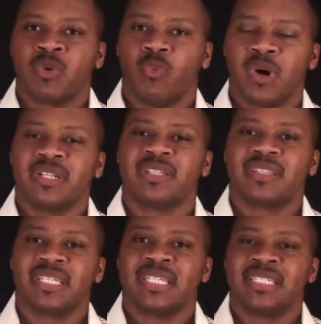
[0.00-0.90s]
one of the
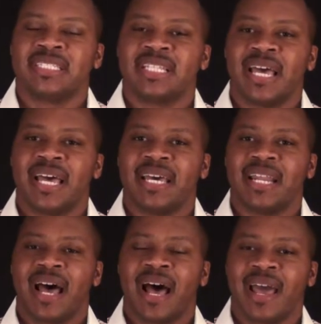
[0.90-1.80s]
things that
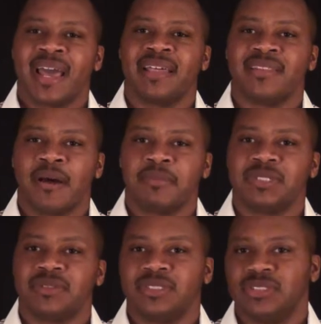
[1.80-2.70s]
I had the
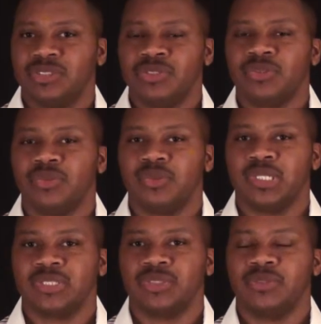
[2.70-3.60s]
opportunity to do
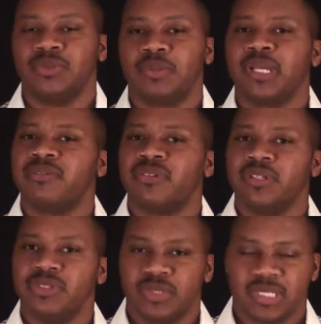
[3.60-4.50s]
was to play for
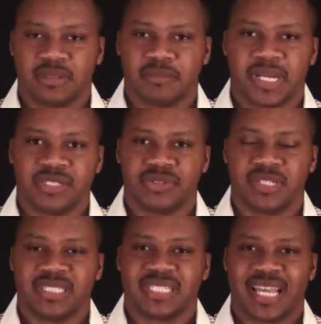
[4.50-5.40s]
the New England
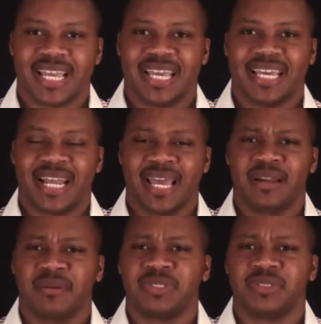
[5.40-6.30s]
Patriots and had
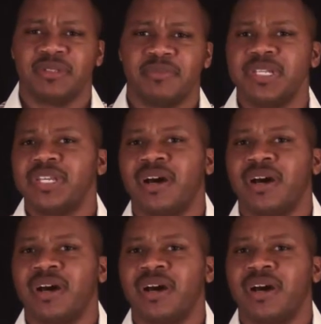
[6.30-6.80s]
the opportunity to be